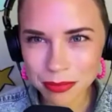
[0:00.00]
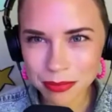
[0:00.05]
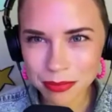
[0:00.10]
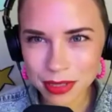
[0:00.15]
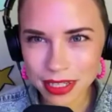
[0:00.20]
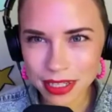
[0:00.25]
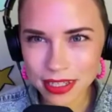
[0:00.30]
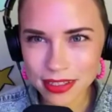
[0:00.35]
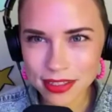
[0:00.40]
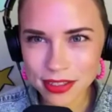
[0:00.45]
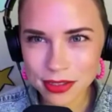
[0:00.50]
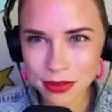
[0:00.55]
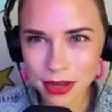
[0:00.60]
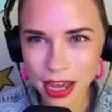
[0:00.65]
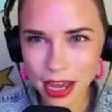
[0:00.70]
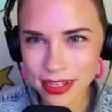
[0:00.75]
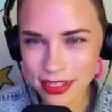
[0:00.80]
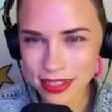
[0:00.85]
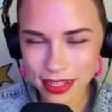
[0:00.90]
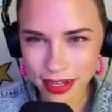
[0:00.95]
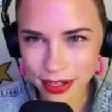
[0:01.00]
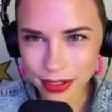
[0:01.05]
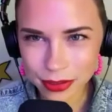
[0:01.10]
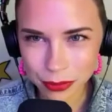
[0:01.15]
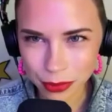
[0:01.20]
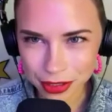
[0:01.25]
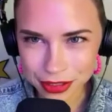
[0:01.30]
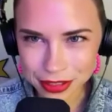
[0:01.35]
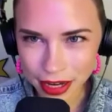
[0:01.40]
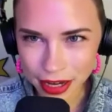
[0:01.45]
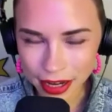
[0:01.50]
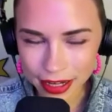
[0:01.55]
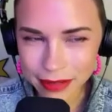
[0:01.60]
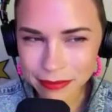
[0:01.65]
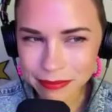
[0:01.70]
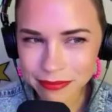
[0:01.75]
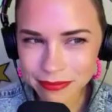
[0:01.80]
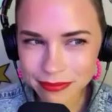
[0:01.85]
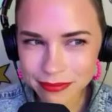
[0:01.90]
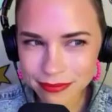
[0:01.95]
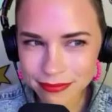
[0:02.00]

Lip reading: because you got scared one time.